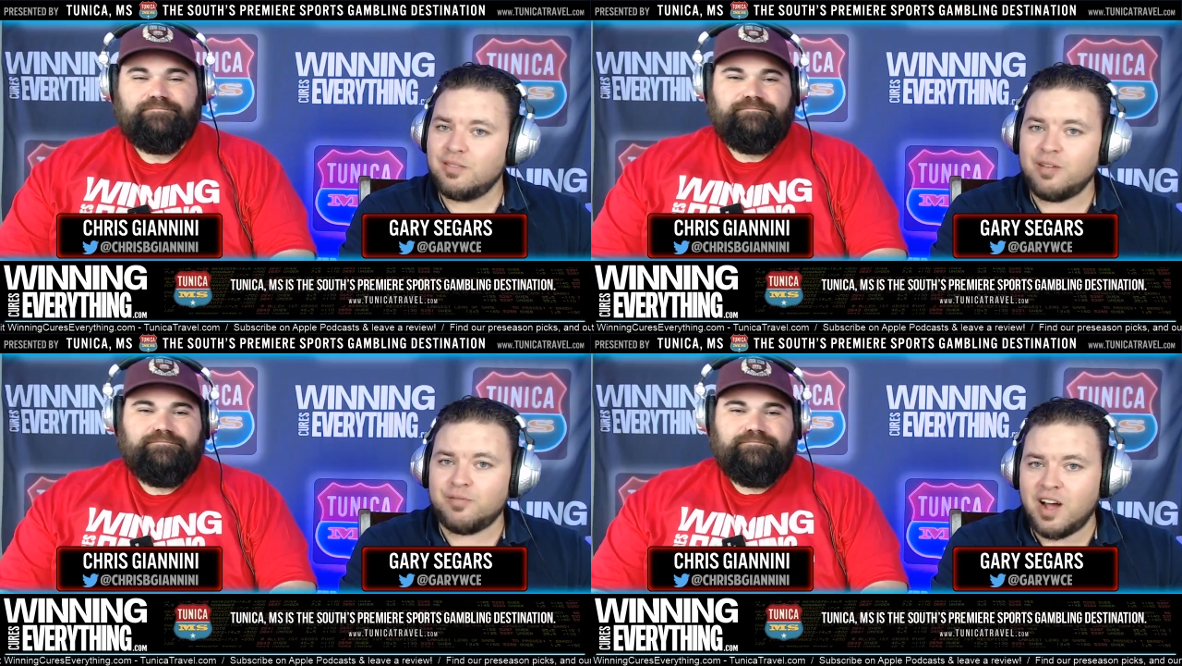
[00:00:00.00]

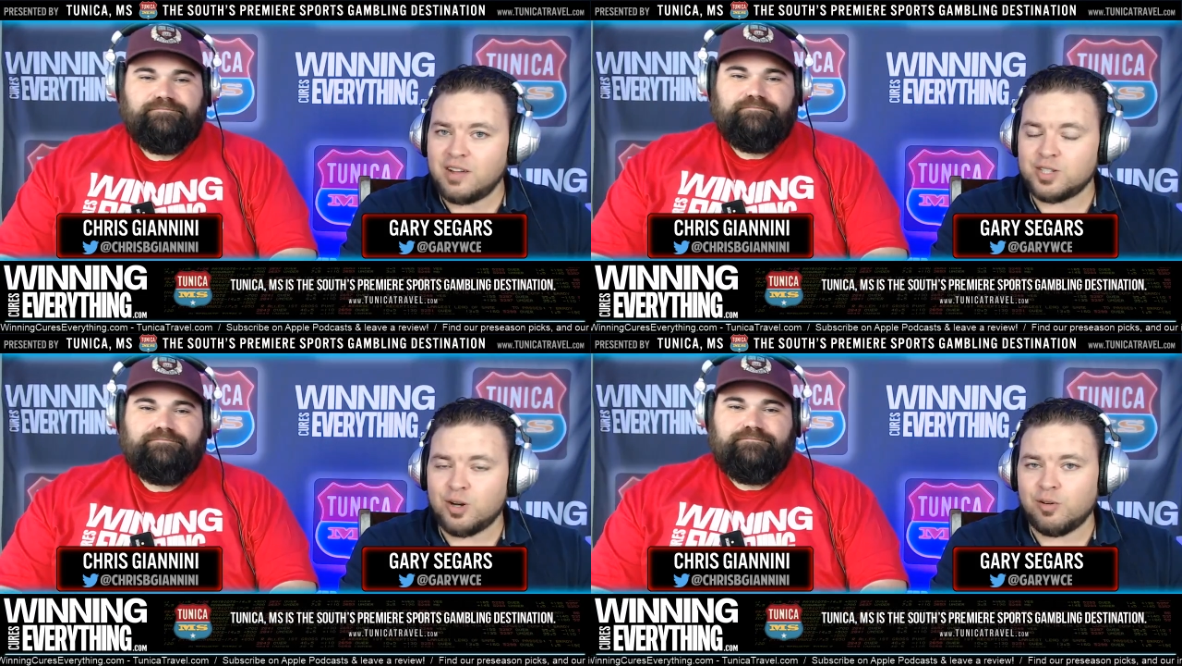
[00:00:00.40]

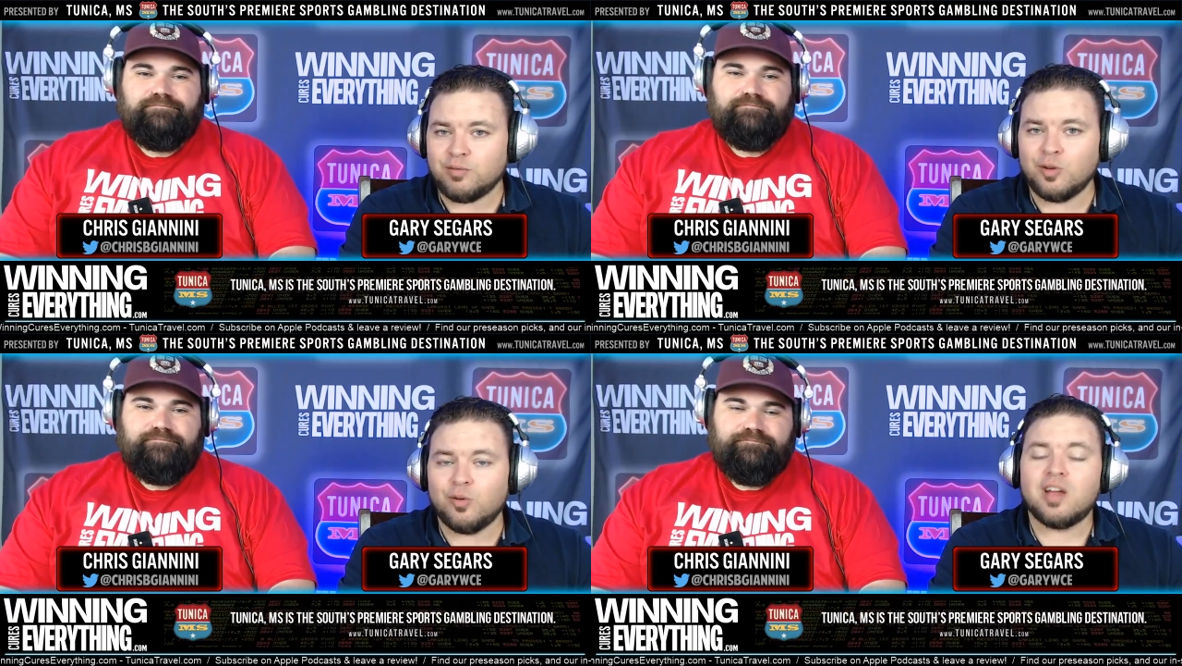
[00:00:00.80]
Speaker 1: 5-star
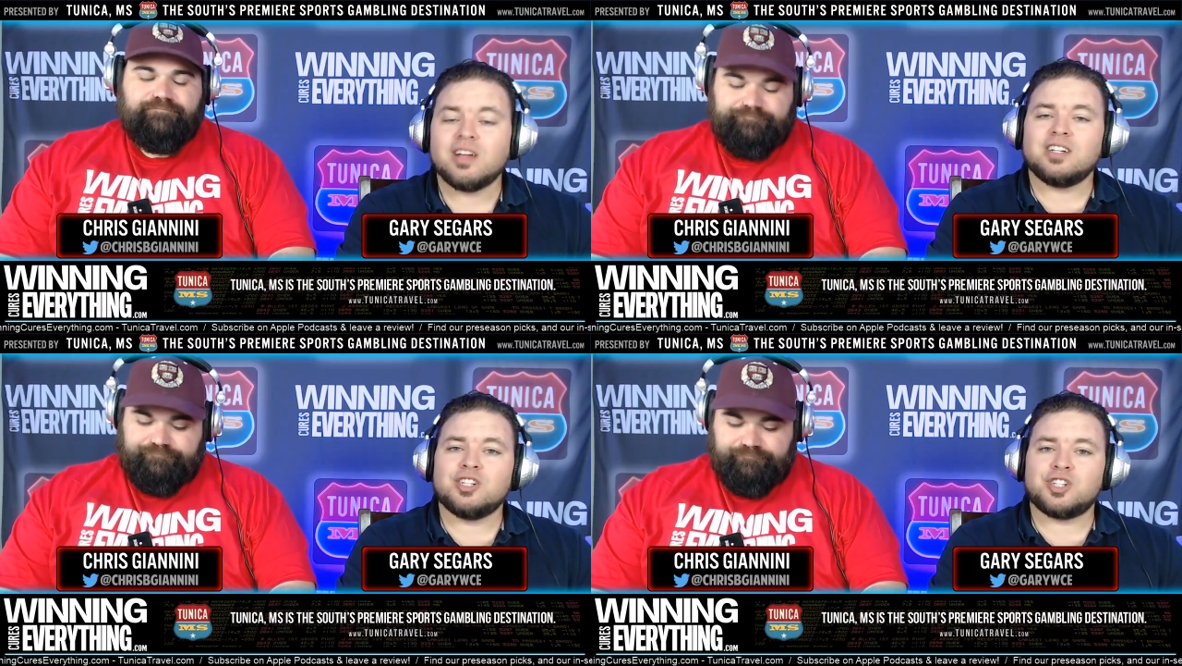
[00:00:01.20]
review.
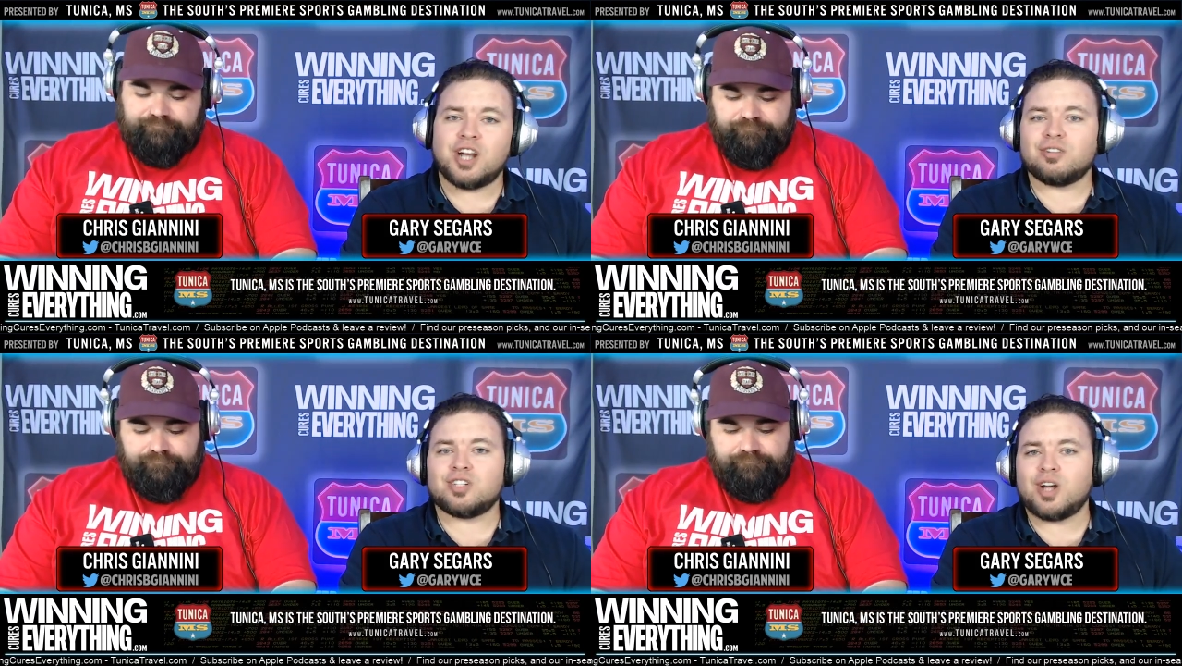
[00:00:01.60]
Share the
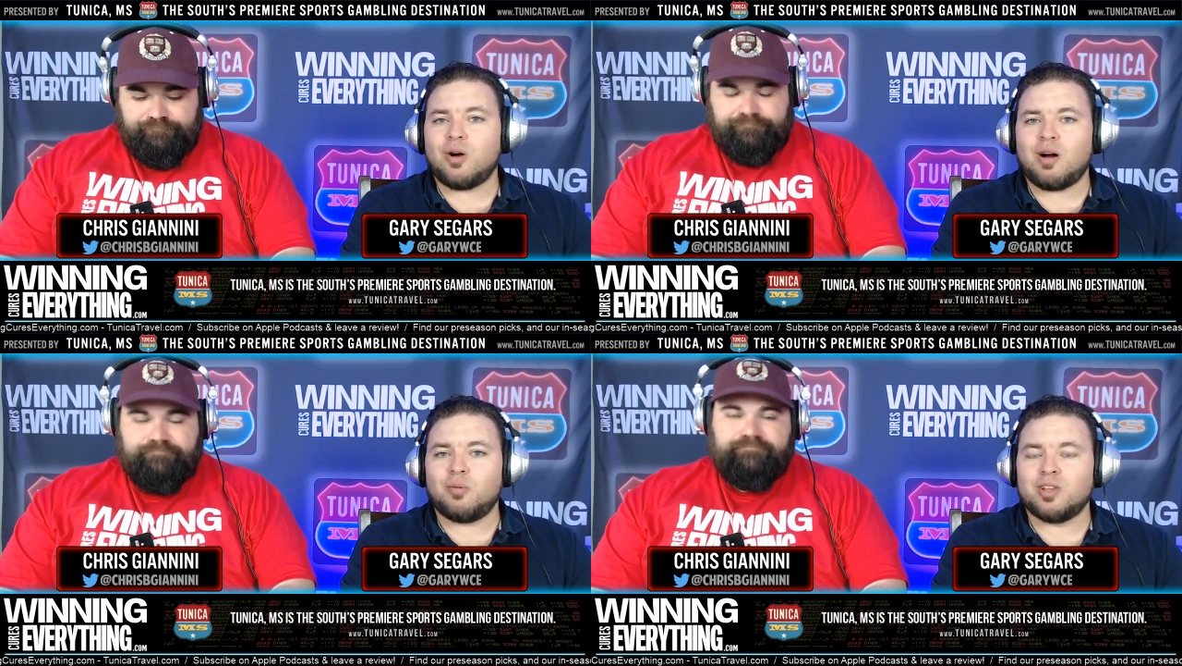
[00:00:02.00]
show out
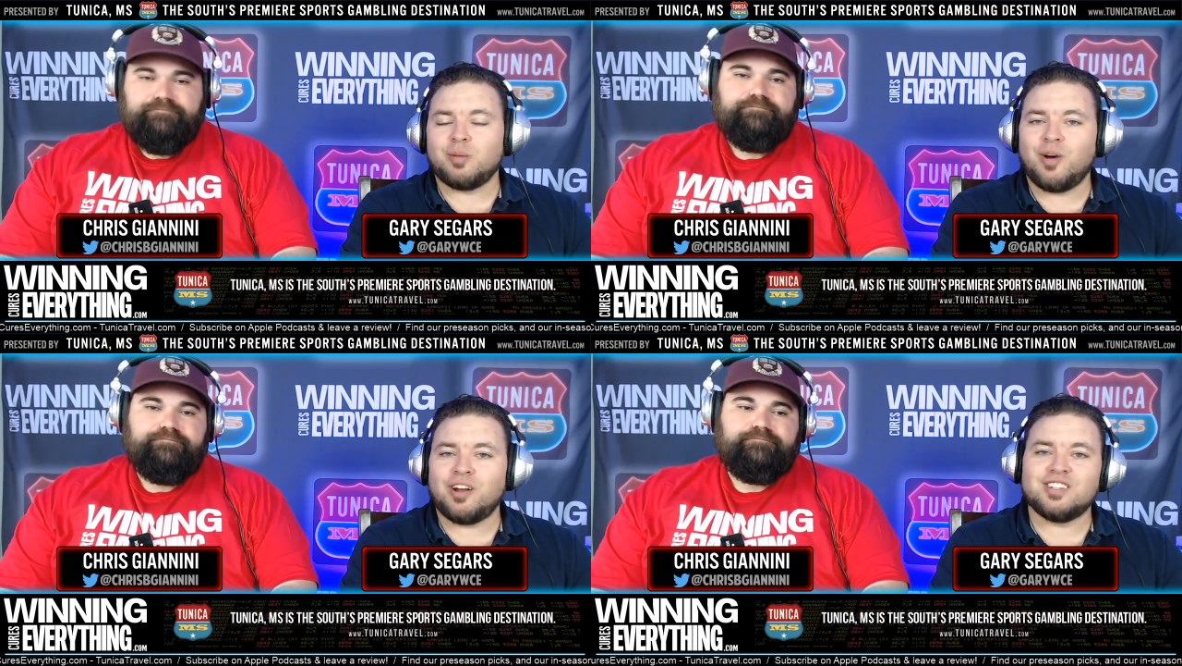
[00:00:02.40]
with your
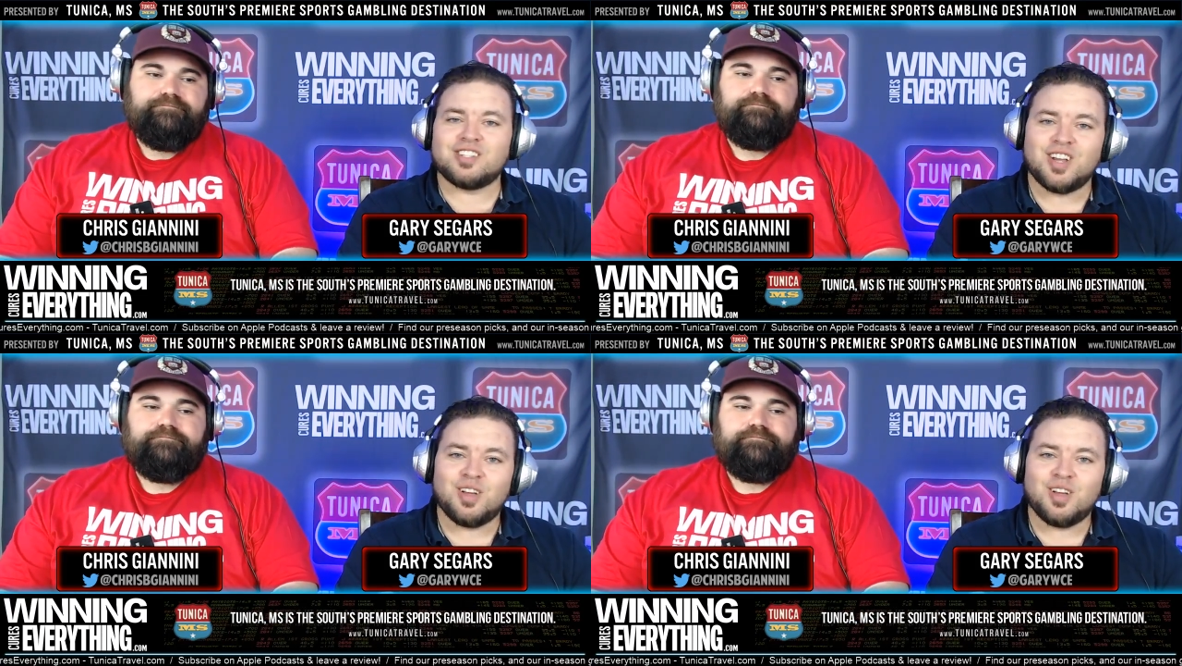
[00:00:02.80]
buddies.